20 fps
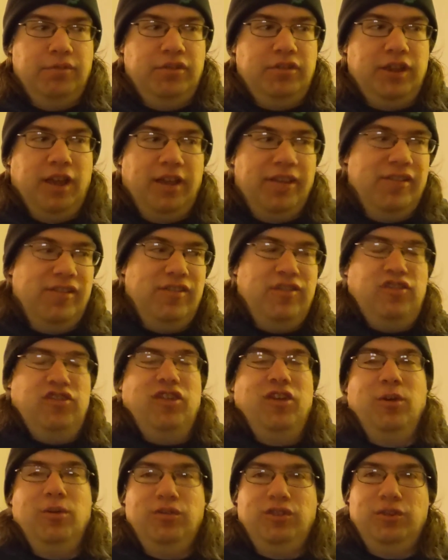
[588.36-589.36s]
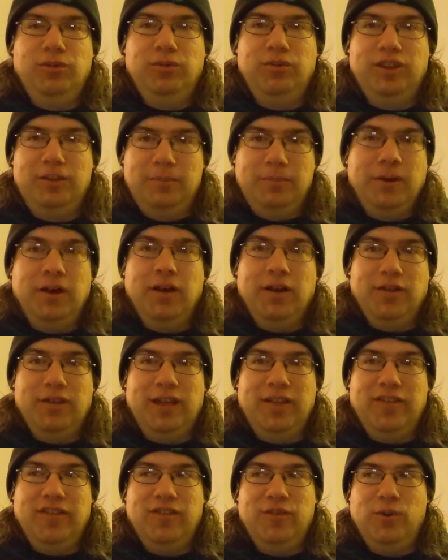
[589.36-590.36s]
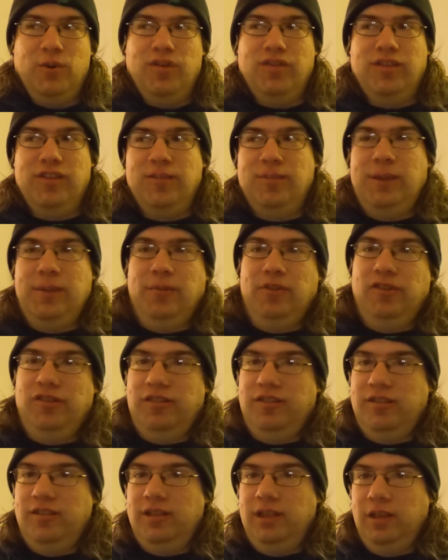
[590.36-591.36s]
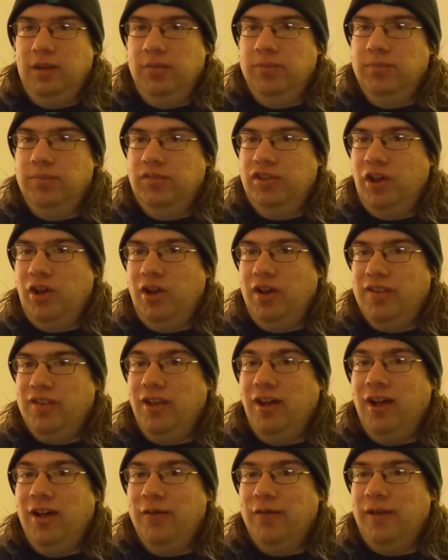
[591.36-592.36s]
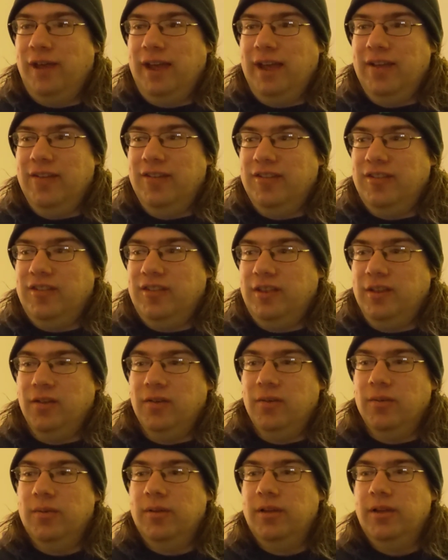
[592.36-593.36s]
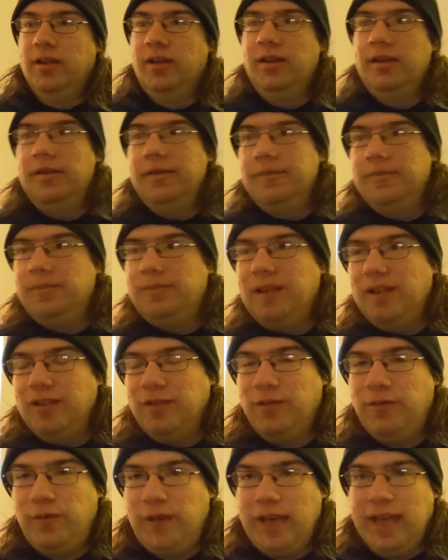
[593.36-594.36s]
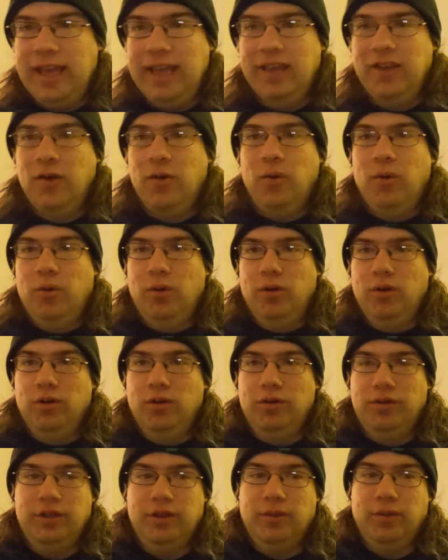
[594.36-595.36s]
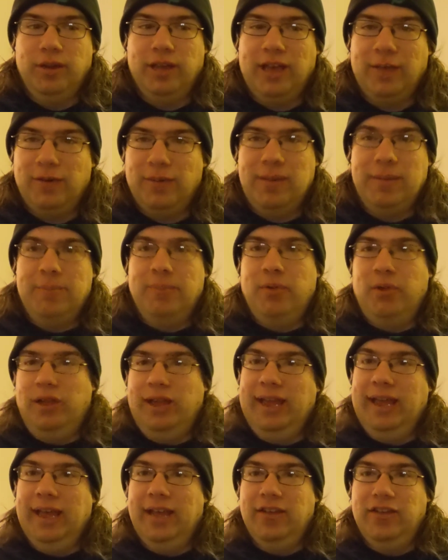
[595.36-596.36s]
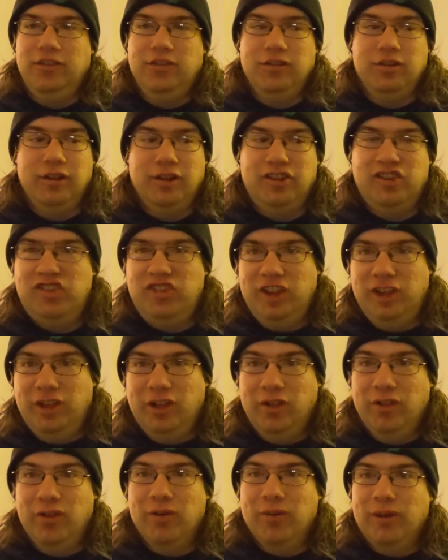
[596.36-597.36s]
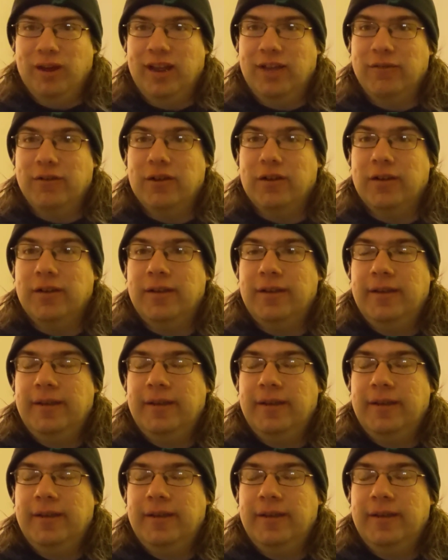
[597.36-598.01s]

does show to debunk that source, these people just, toss off as, as fake, or, a government plant, or a shill, or whatever.